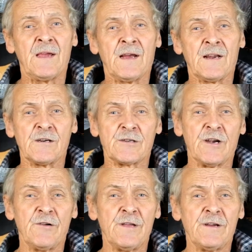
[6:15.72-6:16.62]
Now I'll
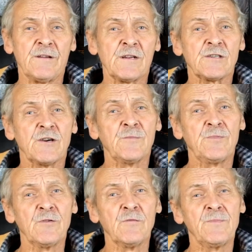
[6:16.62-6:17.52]
show here an
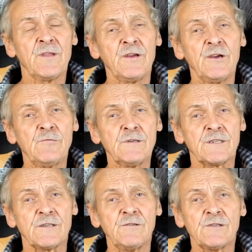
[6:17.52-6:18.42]
example. The U was too